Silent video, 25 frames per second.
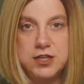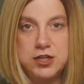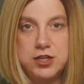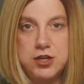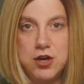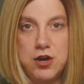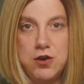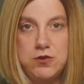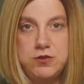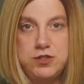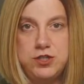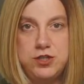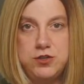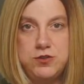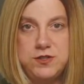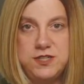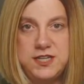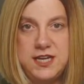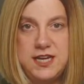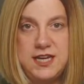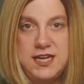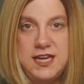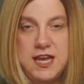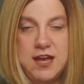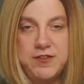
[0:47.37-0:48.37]
Go to
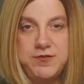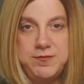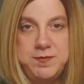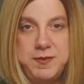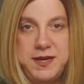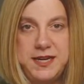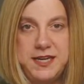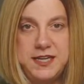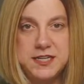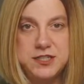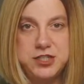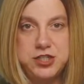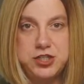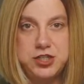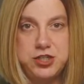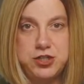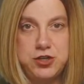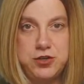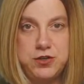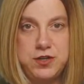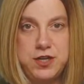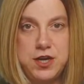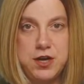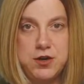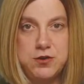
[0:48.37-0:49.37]
TDF Media
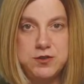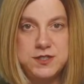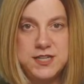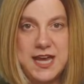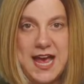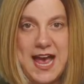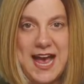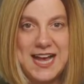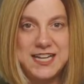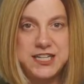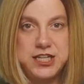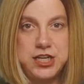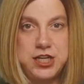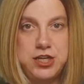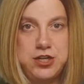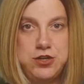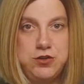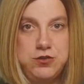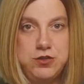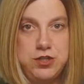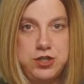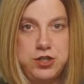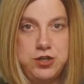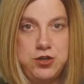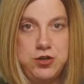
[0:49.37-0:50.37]
Studios at
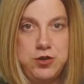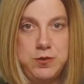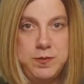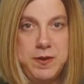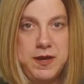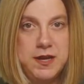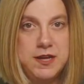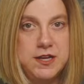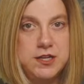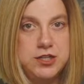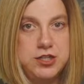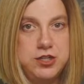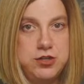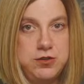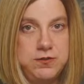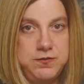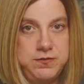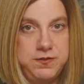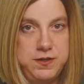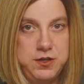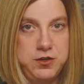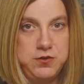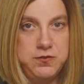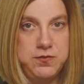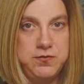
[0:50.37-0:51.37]
YouTube to
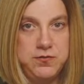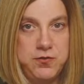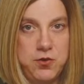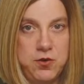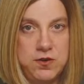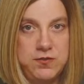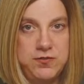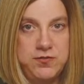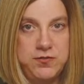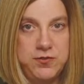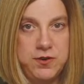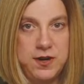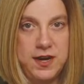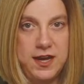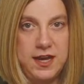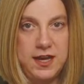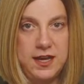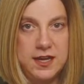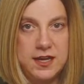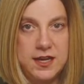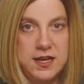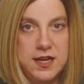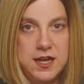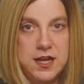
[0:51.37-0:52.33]
view for free